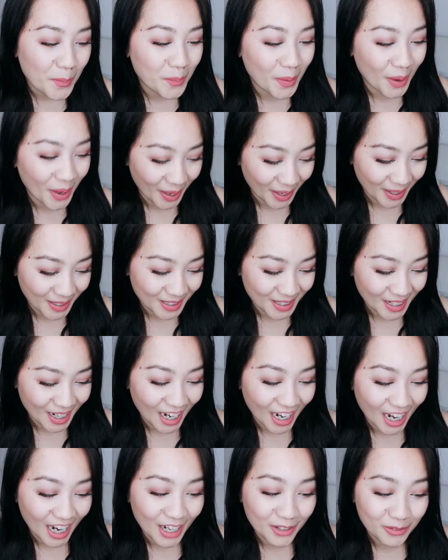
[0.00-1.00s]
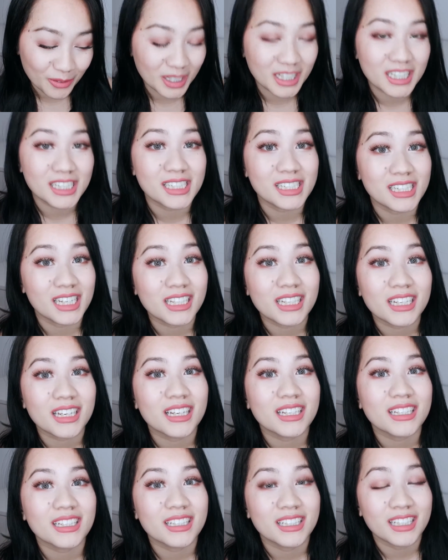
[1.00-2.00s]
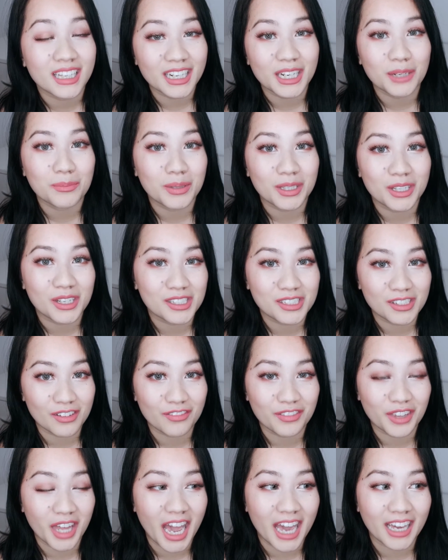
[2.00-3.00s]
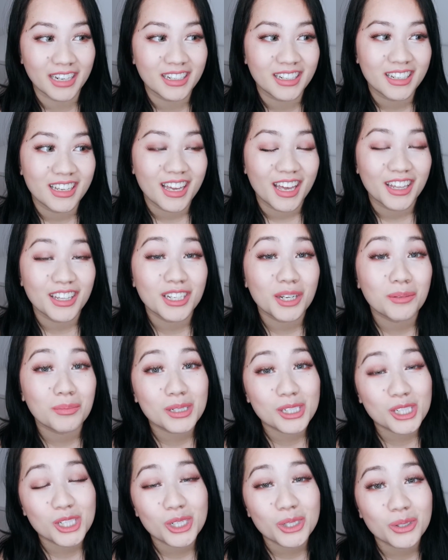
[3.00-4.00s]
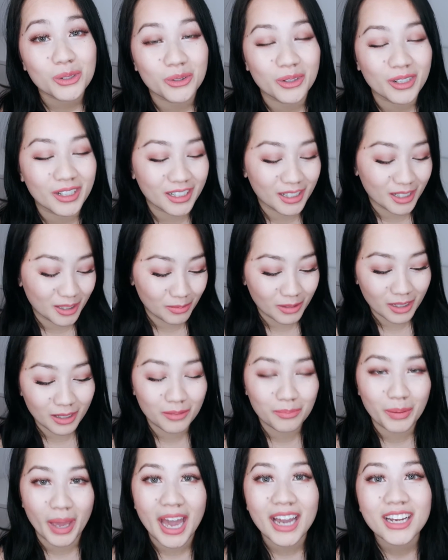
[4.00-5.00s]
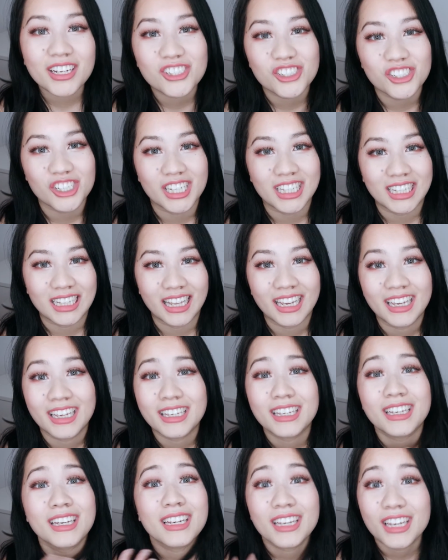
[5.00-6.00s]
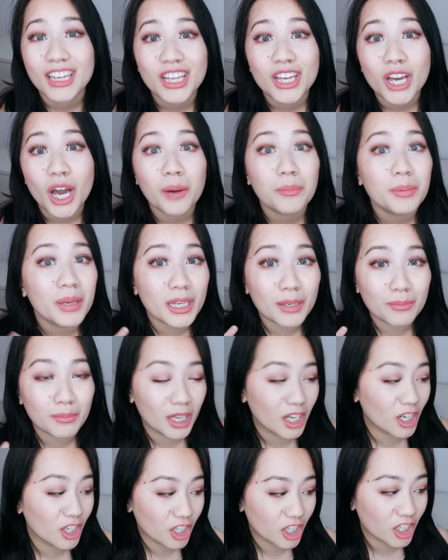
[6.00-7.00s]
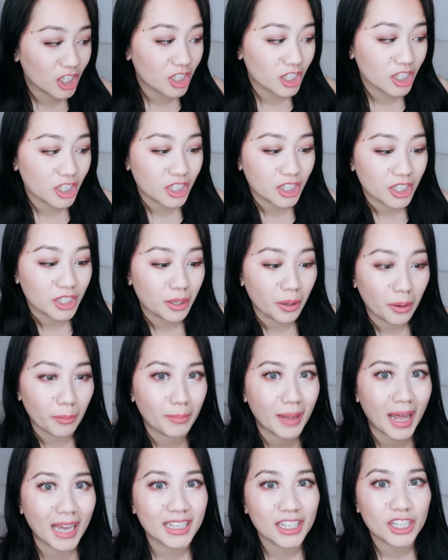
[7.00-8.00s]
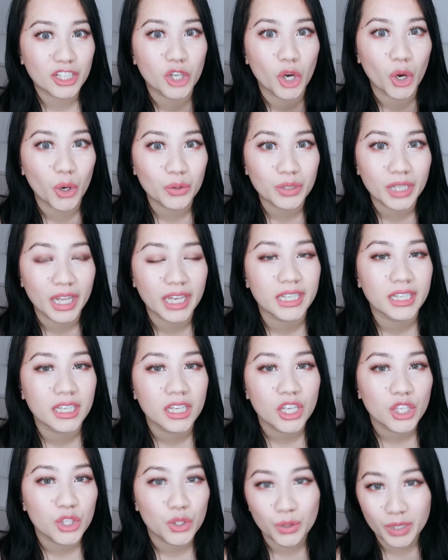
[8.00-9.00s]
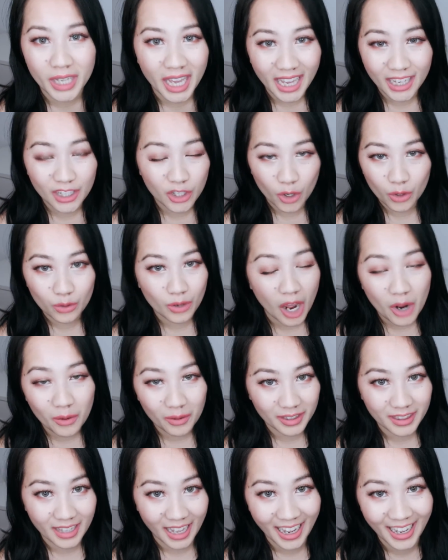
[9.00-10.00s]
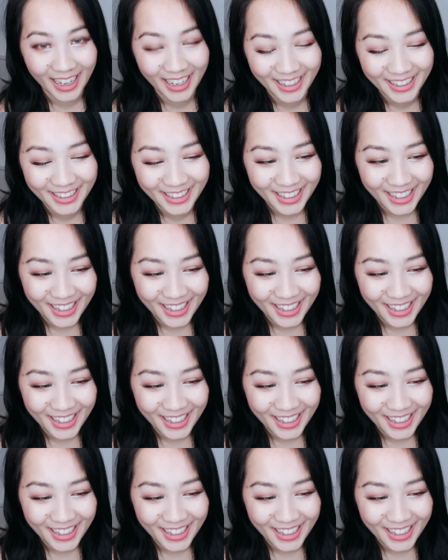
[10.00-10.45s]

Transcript: but I really did get it because of that. The number 2, the packaging, like a big mirror, black and gold, like you can't go wrong with that.